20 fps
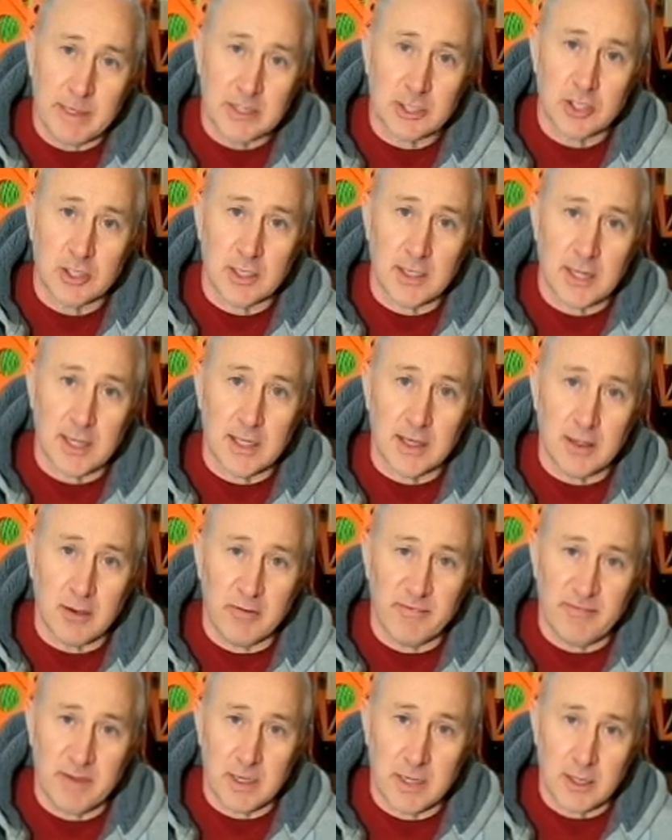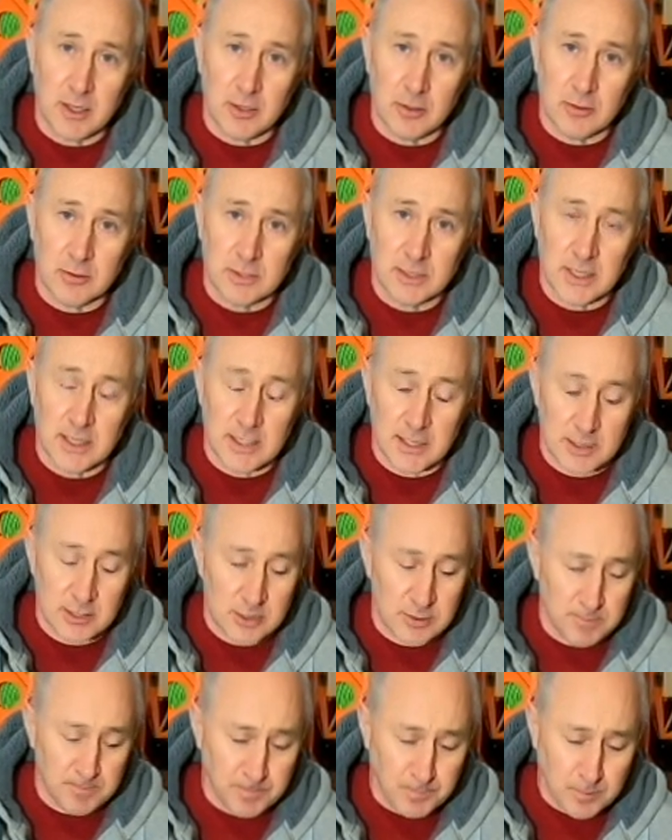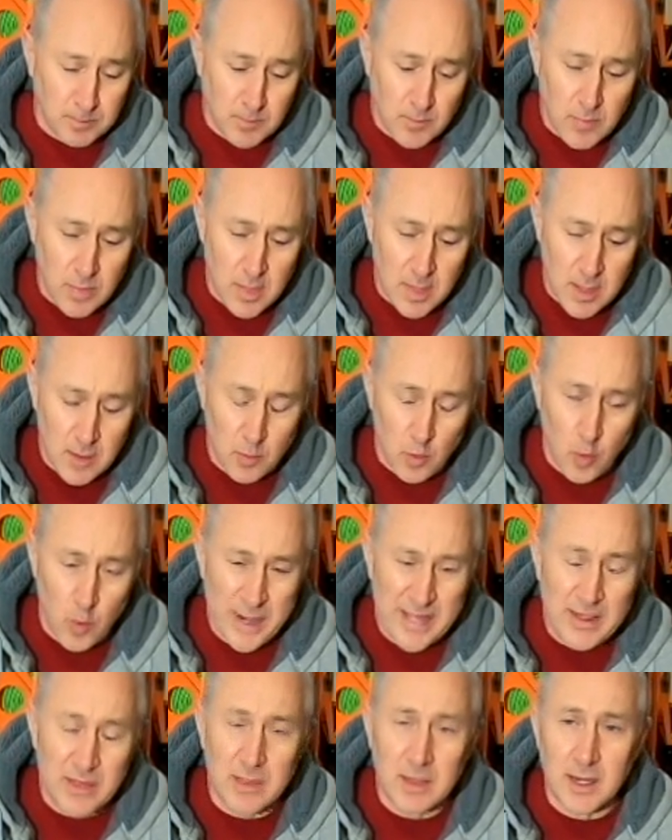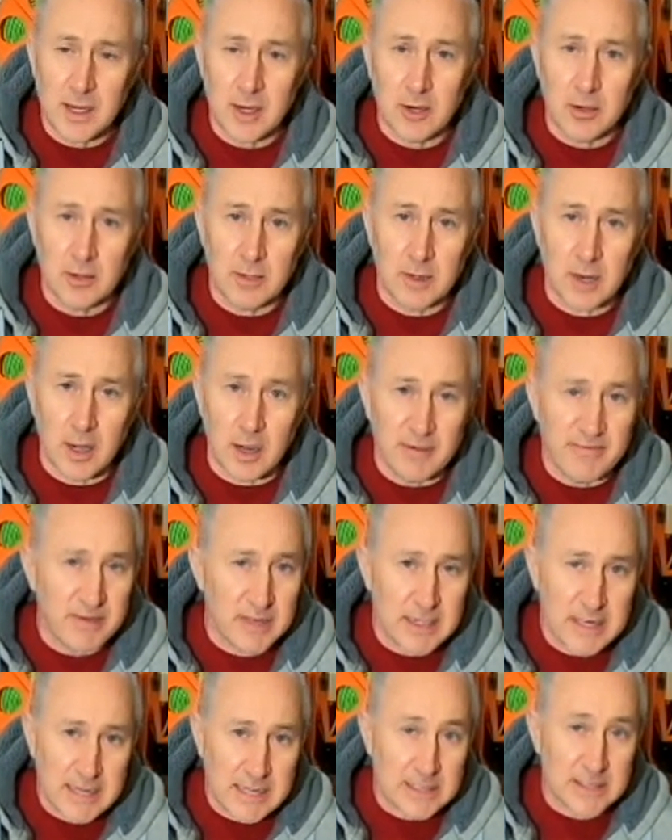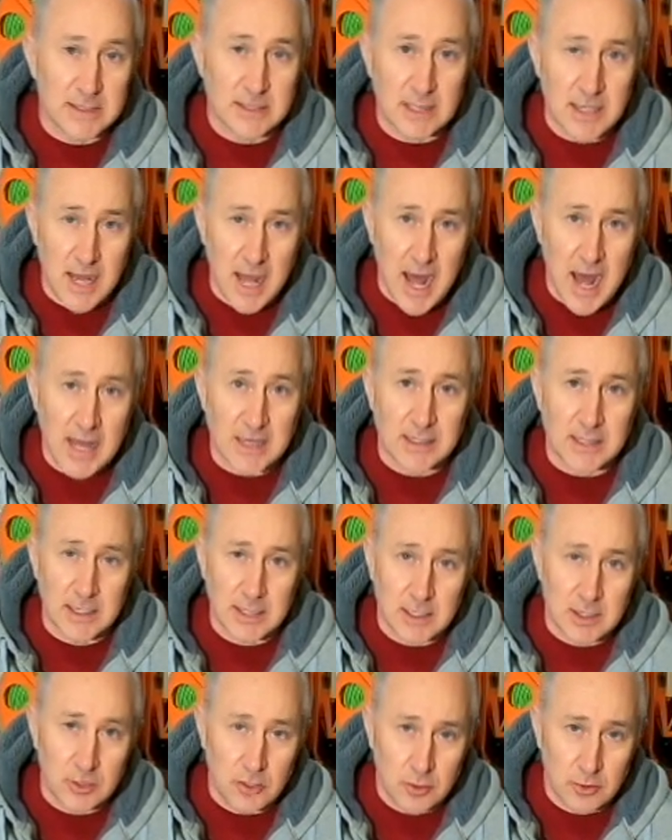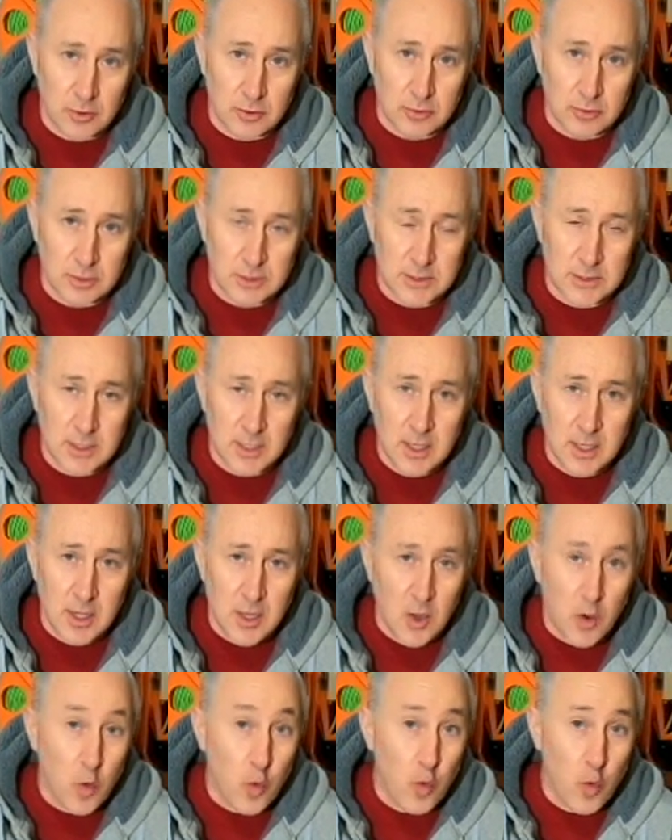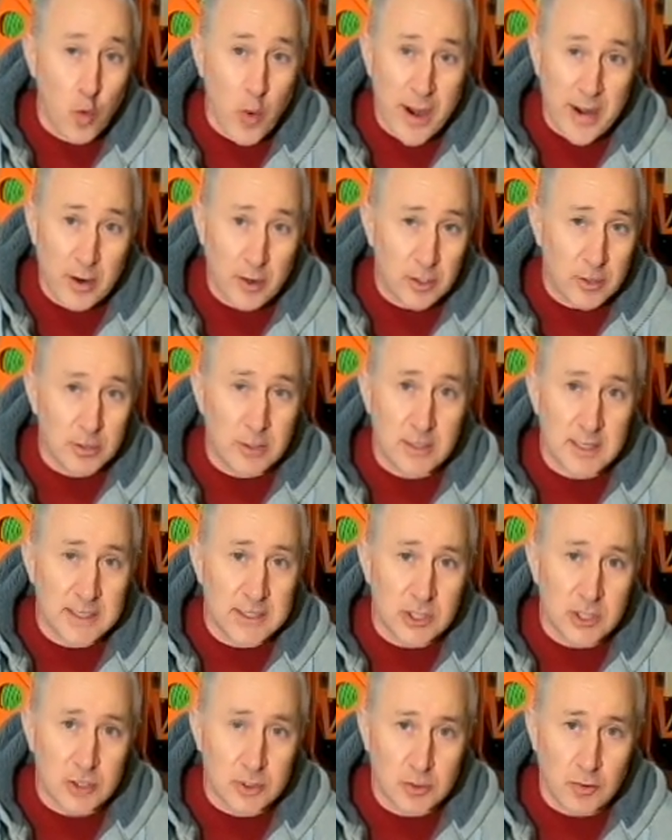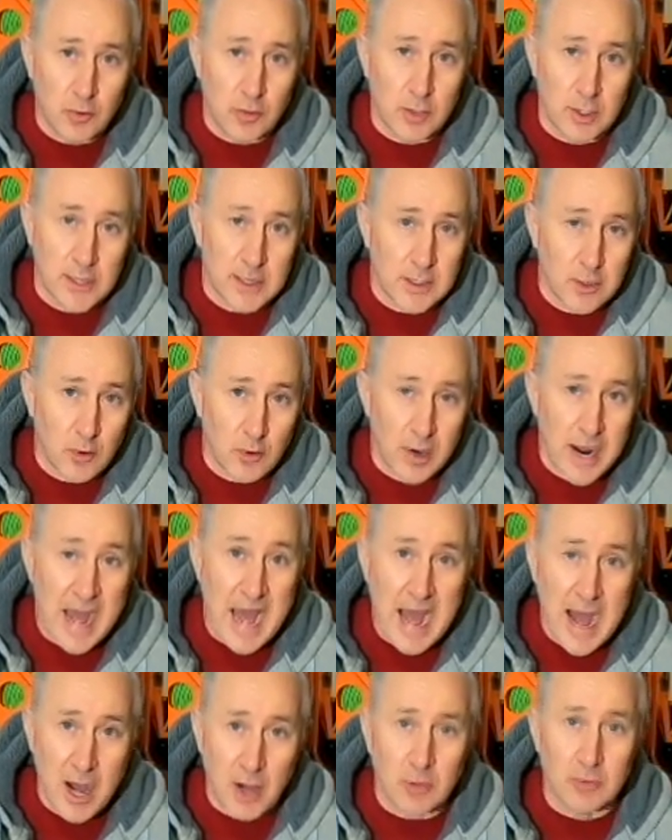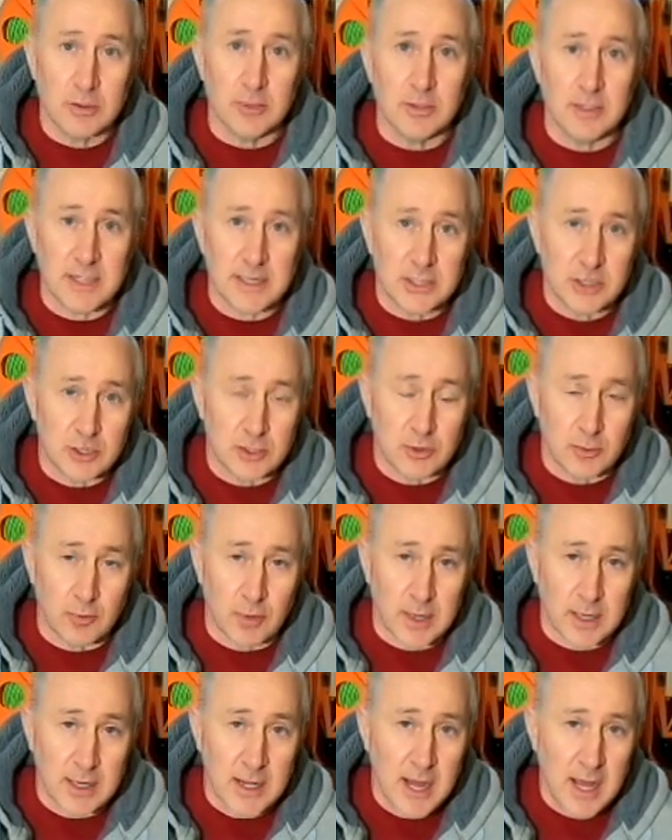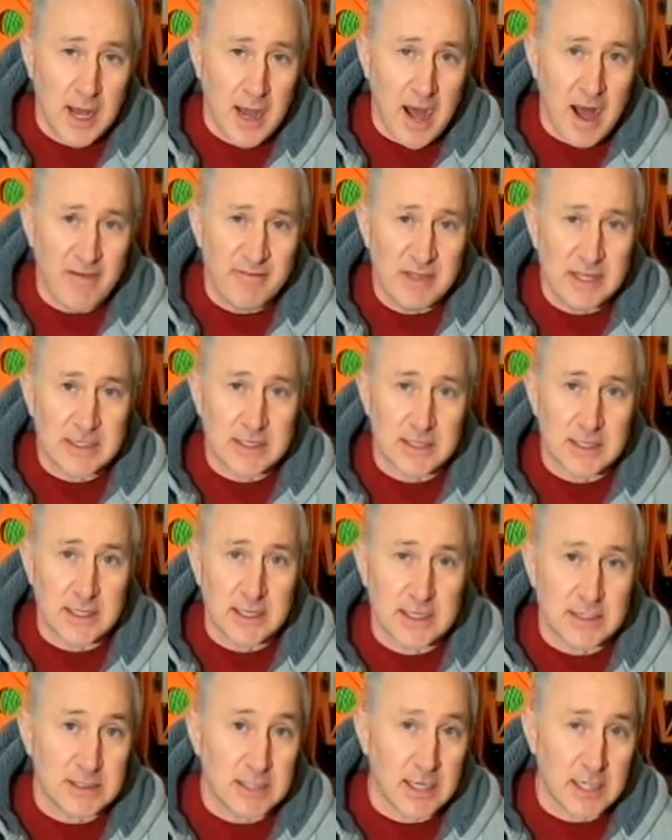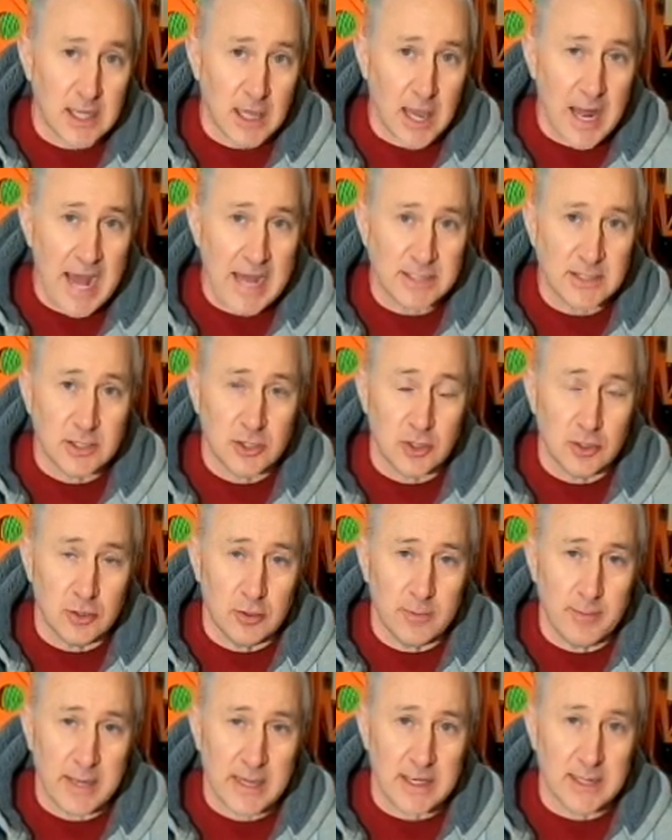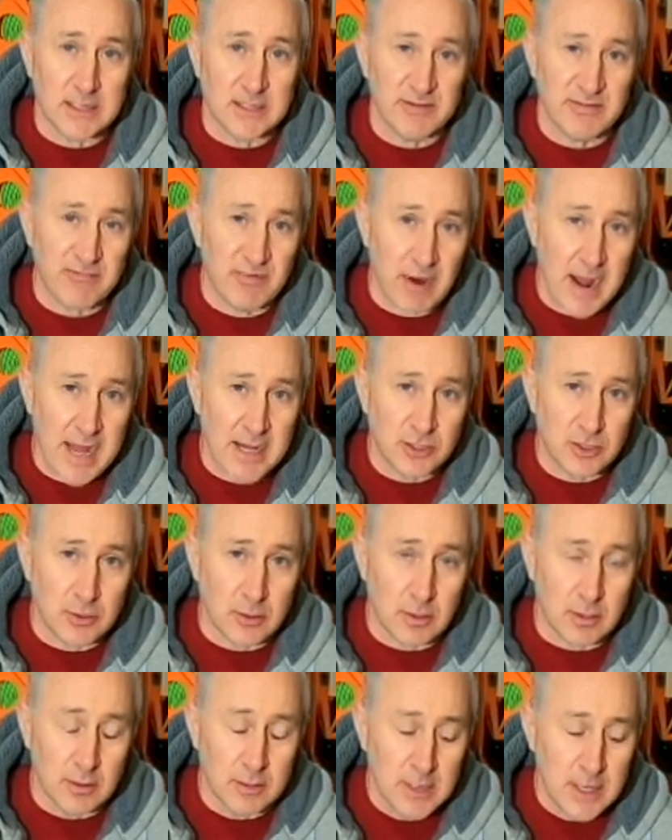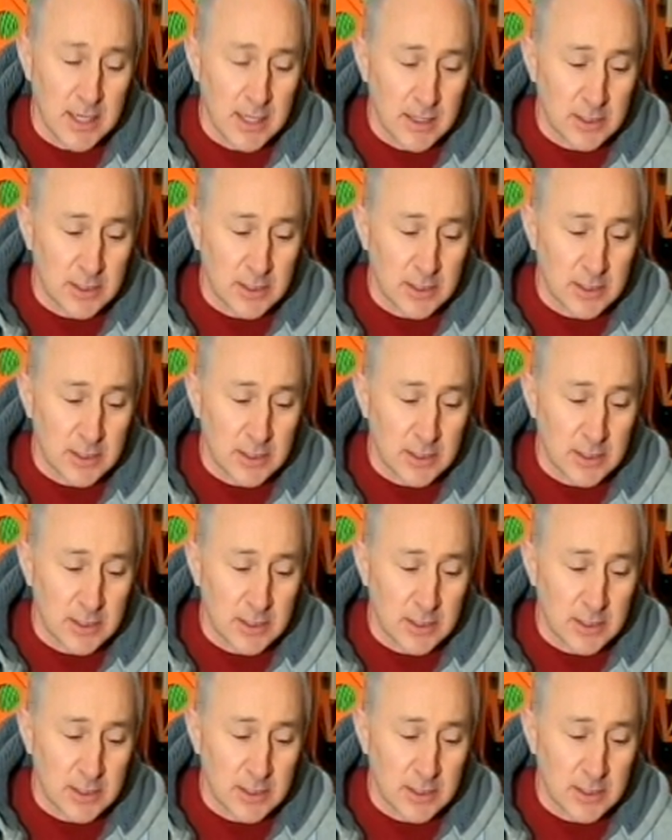mention in their videos is when their oven is not in use, where do they store it or how do they store it? Obviously, it's a glass tube and it's fragile.